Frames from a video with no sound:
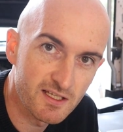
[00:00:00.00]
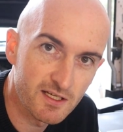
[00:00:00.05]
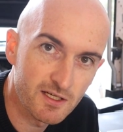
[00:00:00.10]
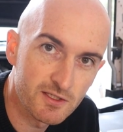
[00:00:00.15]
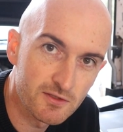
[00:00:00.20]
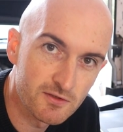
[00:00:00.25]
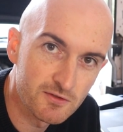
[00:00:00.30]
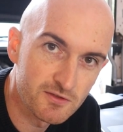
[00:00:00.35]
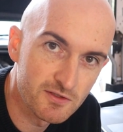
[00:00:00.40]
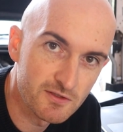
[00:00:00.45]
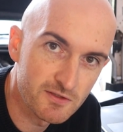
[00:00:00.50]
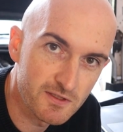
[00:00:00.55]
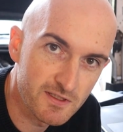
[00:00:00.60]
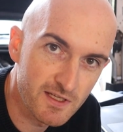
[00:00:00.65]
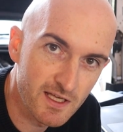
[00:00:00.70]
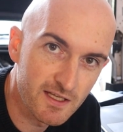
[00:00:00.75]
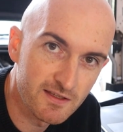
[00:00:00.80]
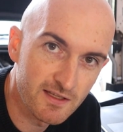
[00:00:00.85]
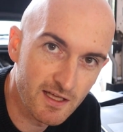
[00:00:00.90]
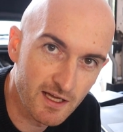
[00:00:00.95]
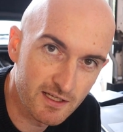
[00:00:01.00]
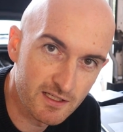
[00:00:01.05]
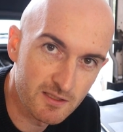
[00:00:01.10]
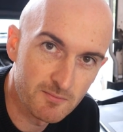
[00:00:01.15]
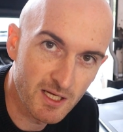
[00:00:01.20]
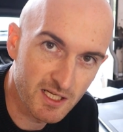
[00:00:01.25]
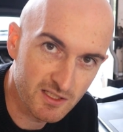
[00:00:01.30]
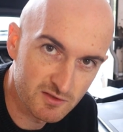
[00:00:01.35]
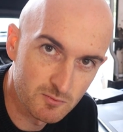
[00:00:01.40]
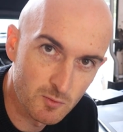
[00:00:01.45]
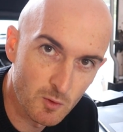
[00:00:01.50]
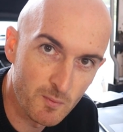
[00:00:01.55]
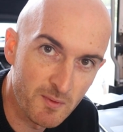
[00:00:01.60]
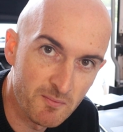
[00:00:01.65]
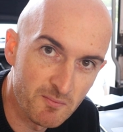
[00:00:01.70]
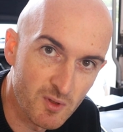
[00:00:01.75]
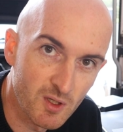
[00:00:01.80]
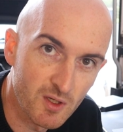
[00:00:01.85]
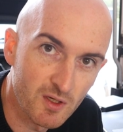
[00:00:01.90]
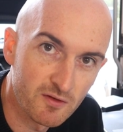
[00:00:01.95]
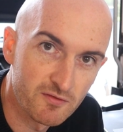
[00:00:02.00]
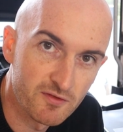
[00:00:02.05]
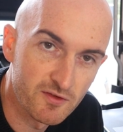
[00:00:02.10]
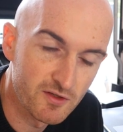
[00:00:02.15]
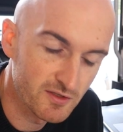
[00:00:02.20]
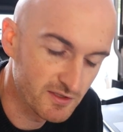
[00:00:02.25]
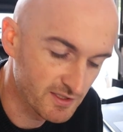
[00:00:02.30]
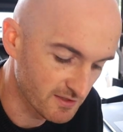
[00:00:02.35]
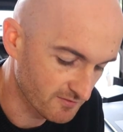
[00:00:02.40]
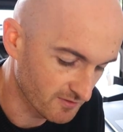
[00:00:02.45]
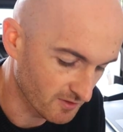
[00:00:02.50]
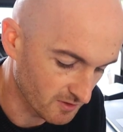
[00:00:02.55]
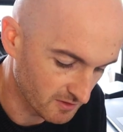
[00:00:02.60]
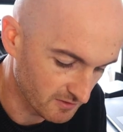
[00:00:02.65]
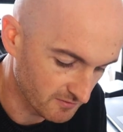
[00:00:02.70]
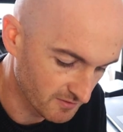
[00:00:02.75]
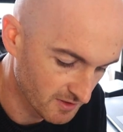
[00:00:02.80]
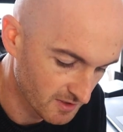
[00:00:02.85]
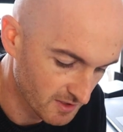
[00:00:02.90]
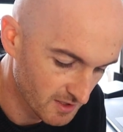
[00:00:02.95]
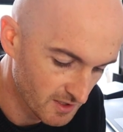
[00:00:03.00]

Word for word: that I used the other day that had a maximum input of 35